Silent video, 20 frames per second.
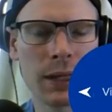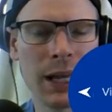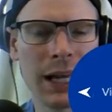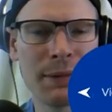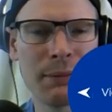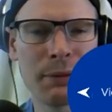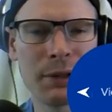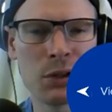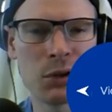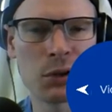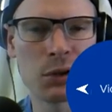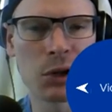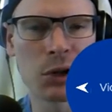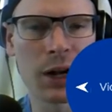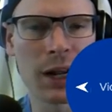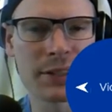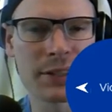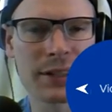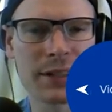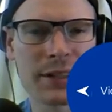Anybody who
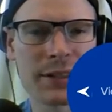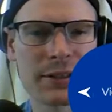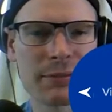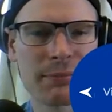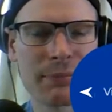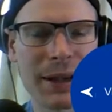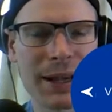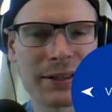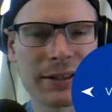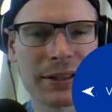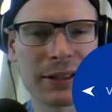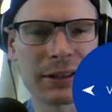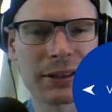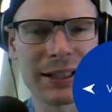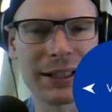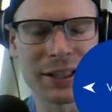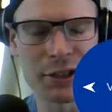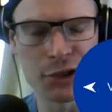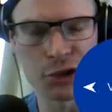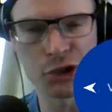crosses
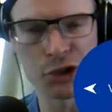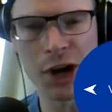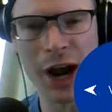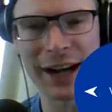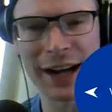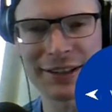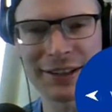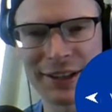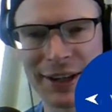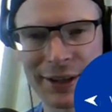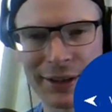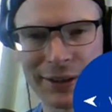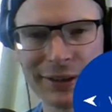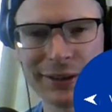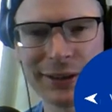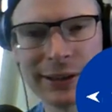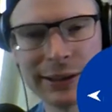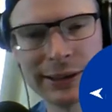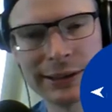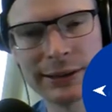basically gets shot and
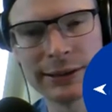killed.